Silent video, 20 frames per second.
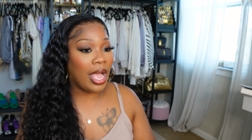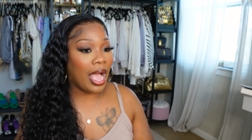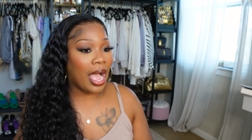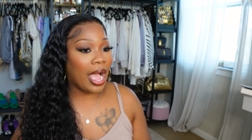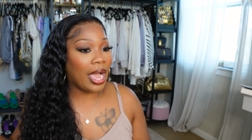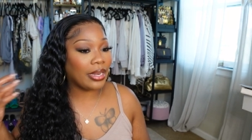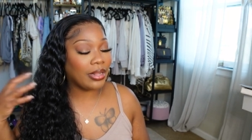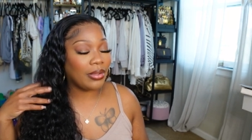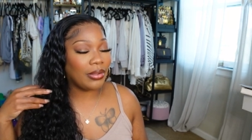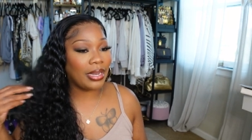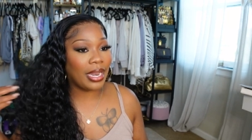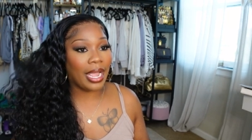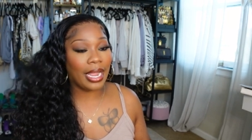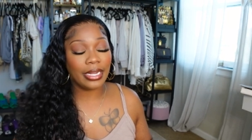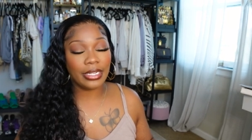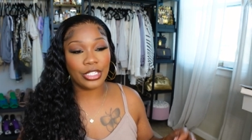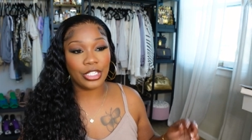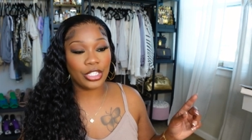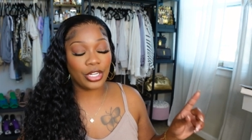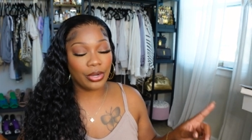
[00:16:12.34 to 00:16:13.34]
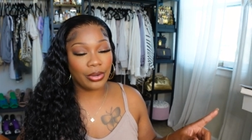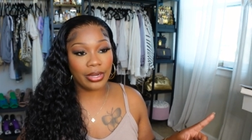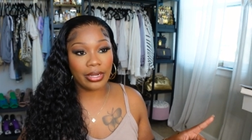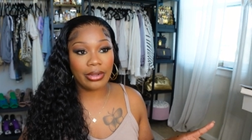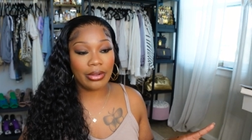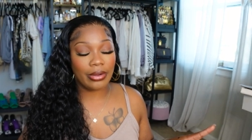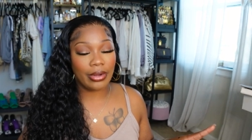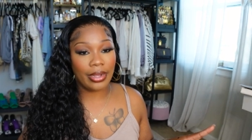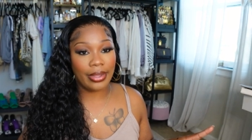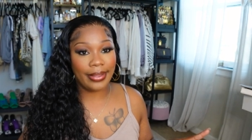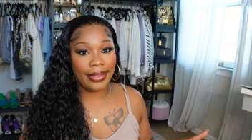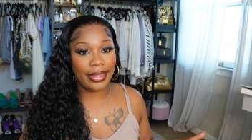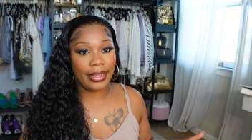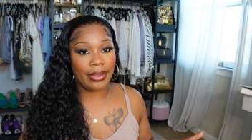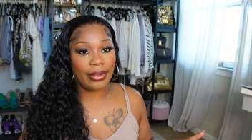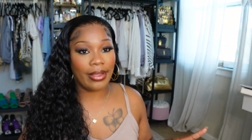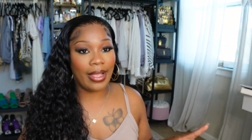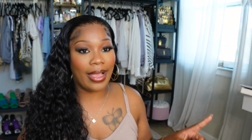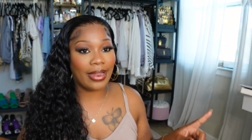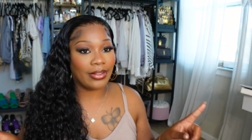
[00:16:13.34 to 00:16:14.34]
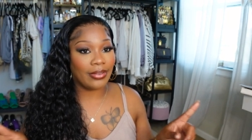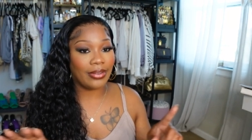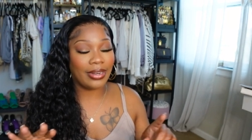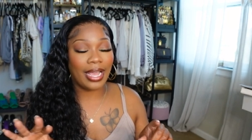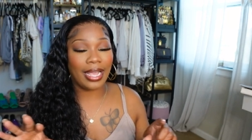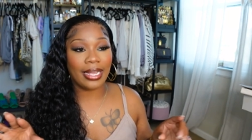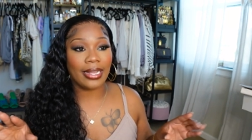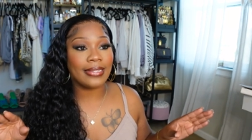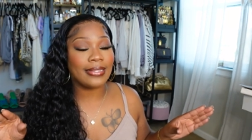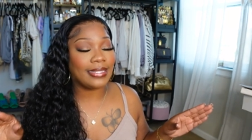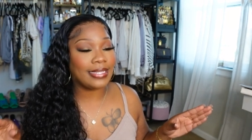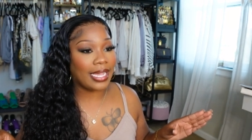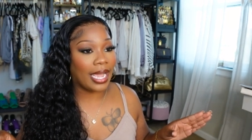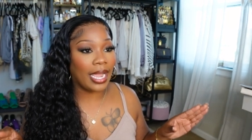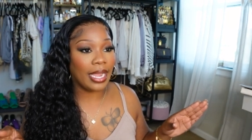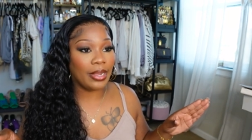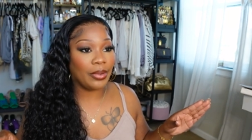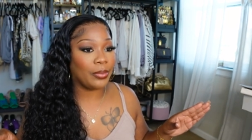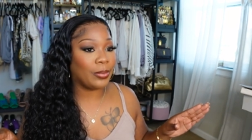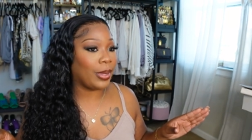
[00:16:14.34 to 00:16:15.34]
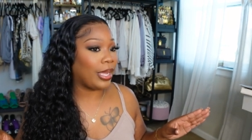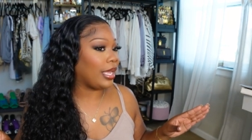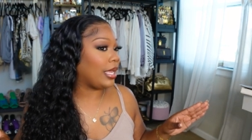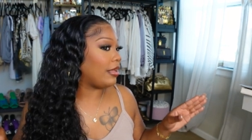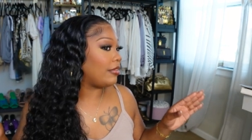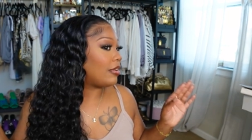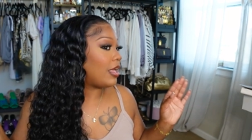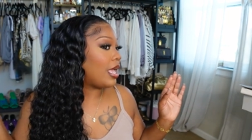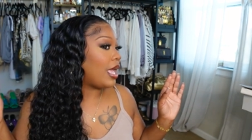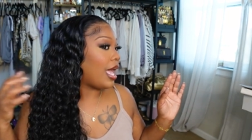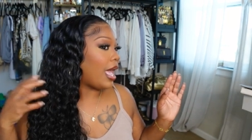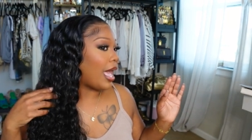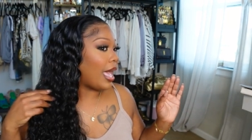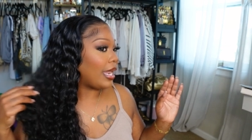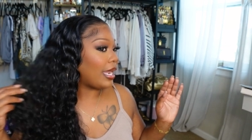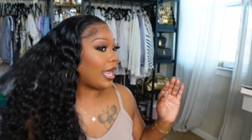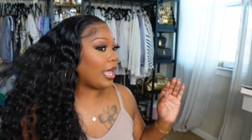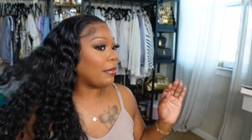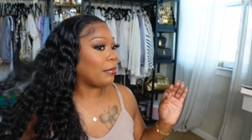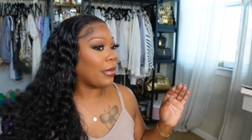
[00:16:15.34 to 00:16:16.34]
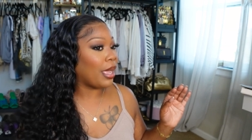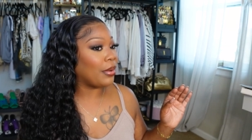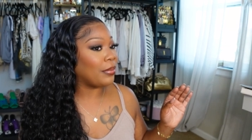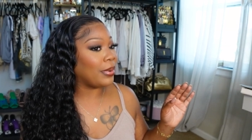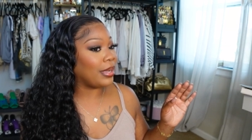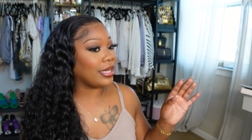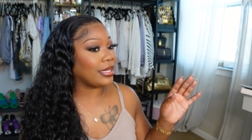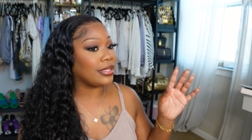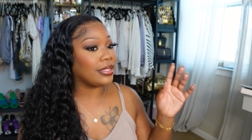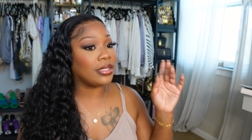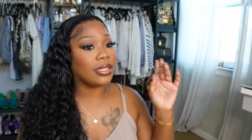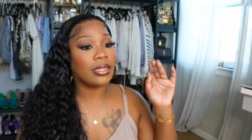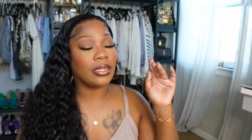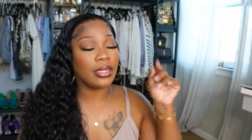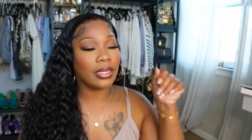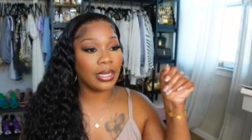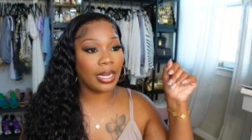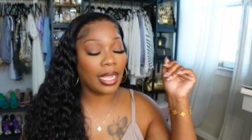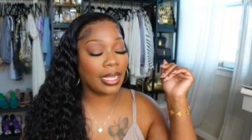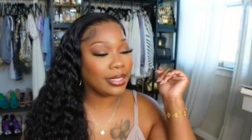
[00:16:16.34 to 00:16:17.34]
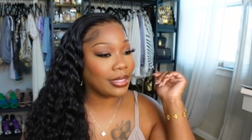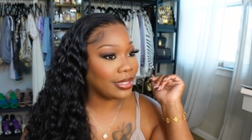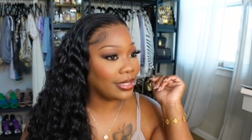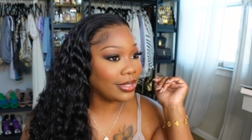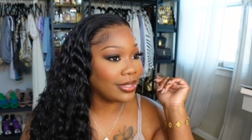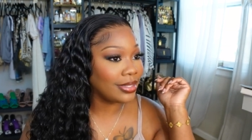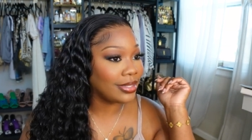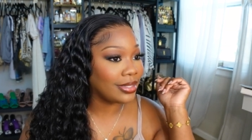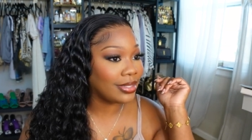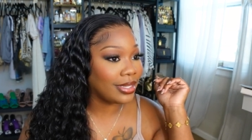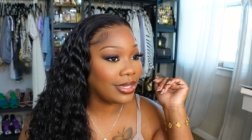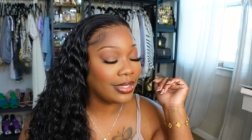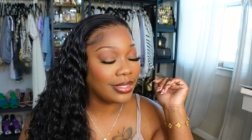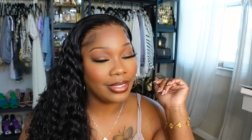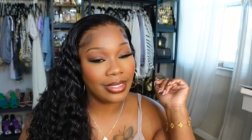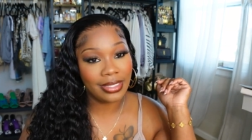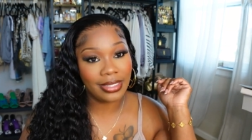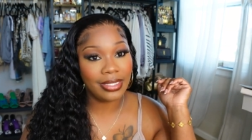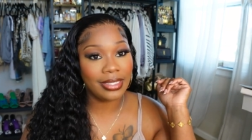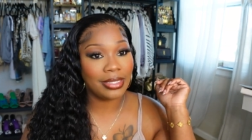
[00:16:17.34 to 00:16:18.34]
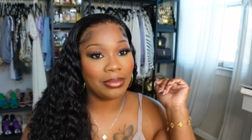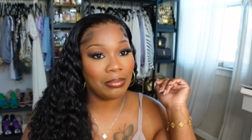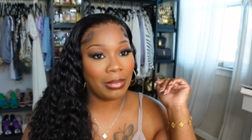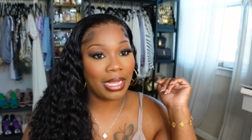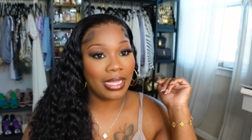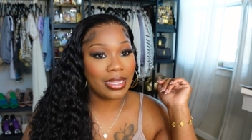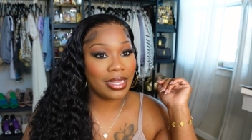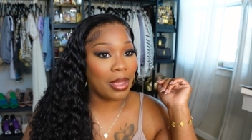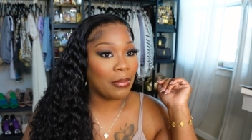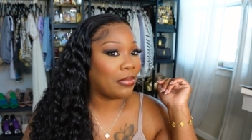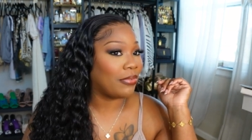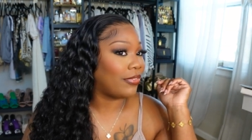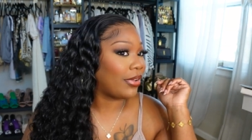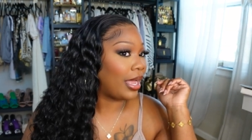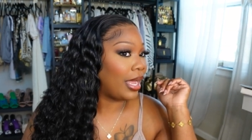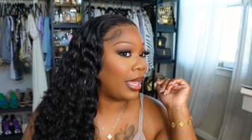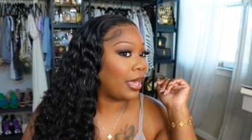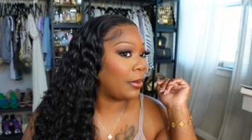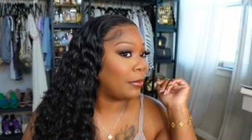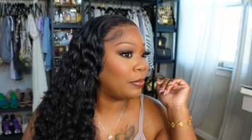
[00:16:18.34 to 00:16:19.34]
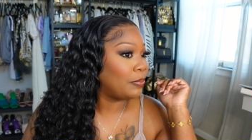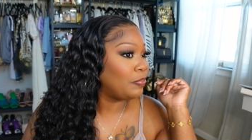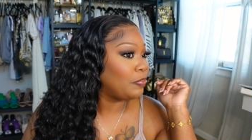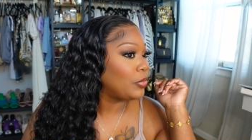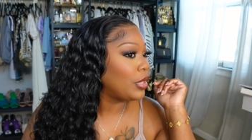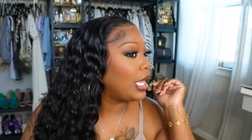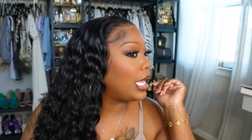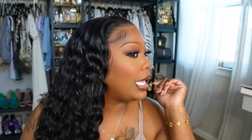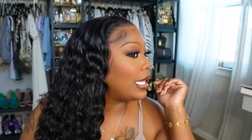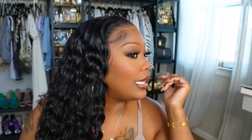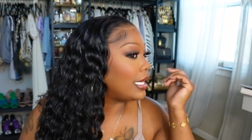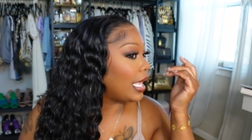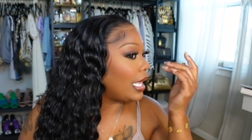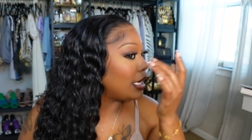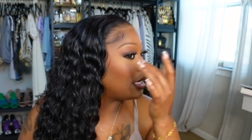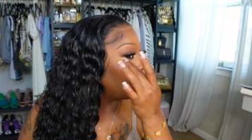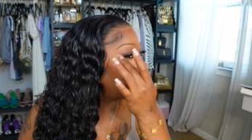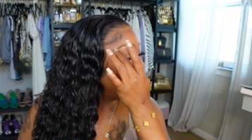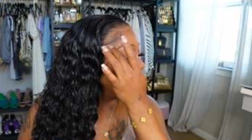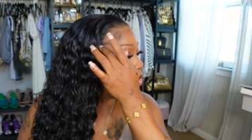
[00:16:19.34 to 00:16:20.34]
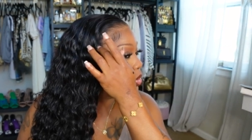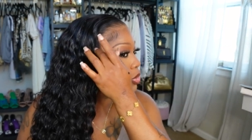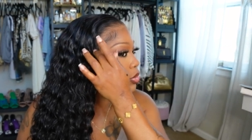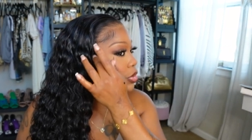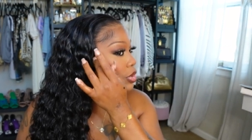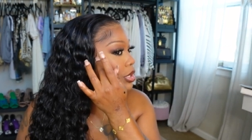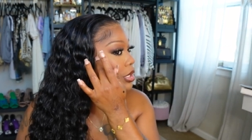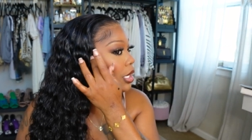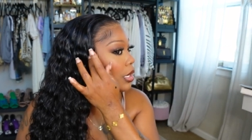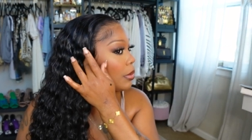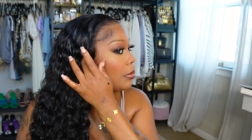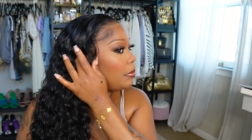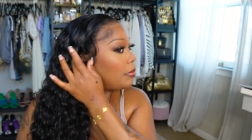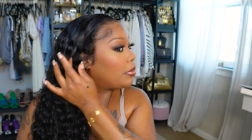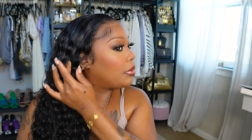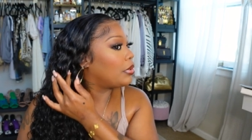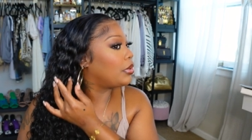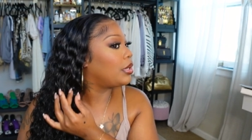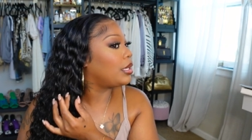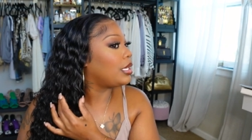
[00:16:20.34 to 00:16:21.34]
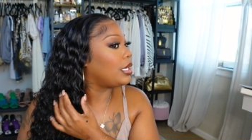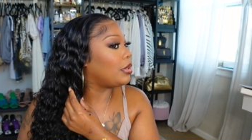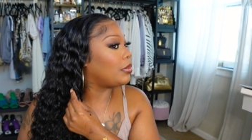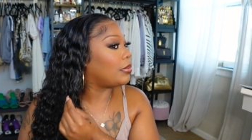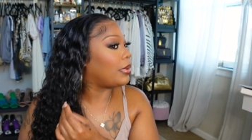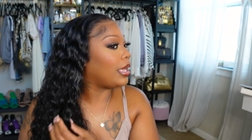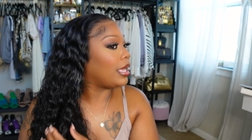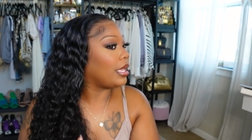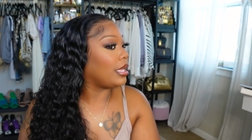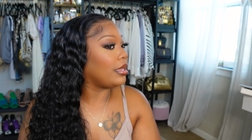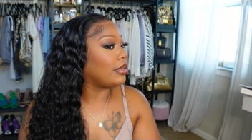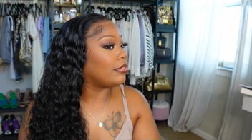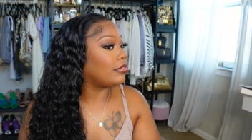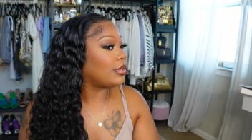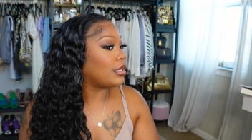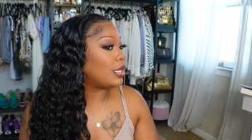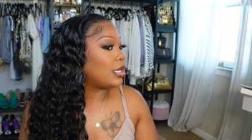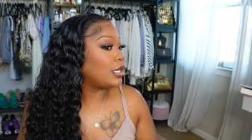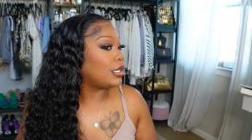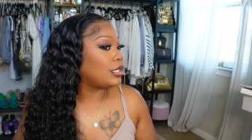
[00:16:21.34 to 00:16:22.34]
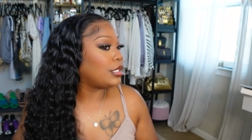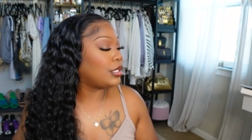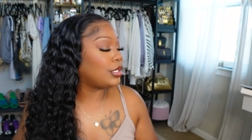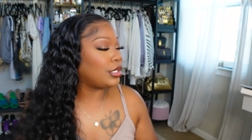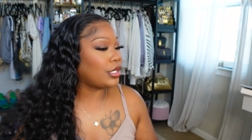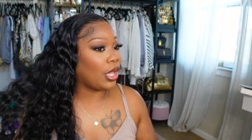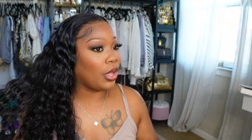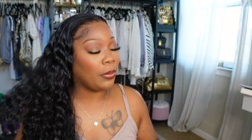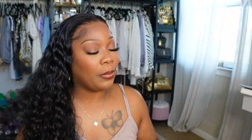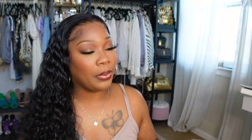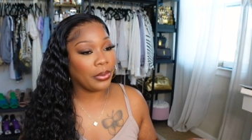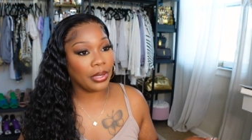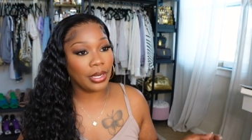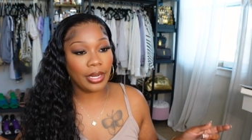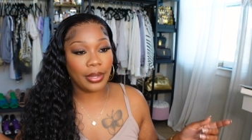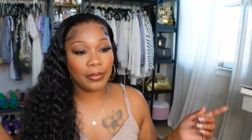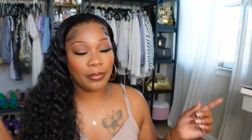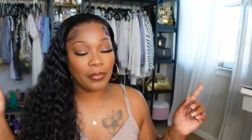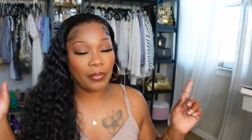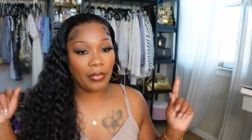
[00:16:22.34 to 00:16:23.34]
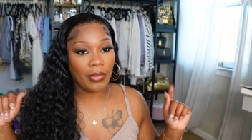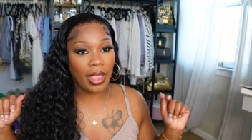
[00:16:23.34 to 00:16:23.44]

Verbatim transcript: i don't like jerry curl hair i don't like a tight wave i like my waves to look like this this is my type of vibe that loose pretty wave so pretty